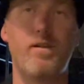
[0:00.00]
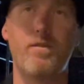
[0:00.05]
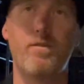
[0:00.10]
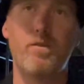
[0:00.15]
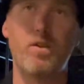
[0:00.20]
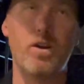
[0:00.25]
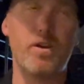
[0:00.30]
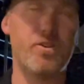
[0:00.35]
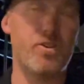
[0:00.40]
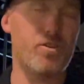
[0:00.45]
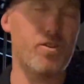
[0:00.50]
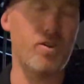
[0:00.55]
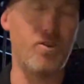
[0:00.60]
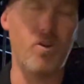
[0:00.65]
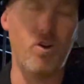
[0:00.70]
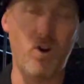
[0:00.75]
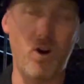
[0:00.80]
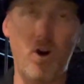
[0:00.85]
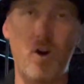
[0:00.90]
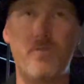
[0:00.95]
That was just an
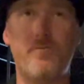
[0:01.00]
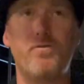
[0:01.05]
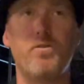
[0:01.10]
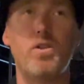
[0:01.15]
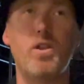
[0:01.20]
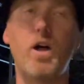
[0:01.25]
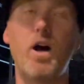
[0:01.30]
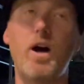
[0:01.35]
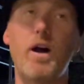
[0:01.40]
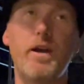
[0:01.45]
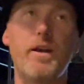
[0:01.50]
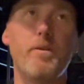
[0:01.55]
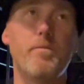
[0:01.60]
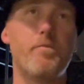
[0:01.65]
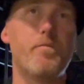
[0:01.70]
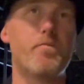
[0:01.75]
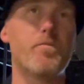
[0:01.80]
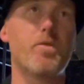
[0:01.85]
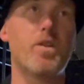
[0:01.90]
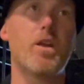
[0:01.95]
awful lie.
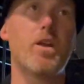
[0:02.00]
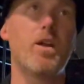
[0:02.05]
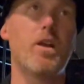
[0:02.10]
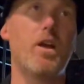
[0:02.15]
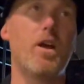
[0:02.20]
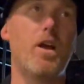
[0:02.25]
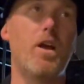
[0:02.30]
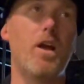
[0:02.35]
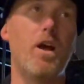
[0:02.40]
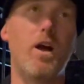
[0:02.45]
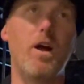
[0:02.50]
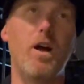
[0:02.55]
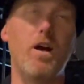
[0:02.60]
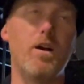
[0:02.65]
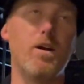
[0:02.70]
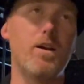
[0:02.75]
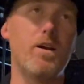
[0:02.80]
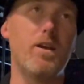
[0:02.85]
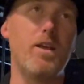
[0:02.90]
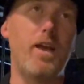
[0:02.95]

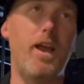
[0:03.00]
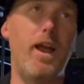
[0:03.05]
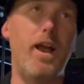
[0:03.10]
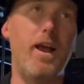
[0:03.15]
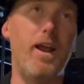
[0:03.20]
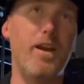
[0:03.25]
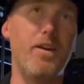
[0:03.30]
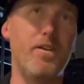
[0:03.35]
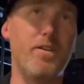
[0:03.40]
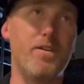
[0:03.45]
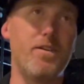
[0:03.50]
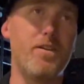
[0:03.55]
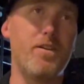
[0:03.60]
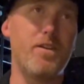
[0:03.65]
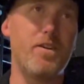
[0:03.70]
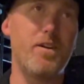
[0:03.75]
And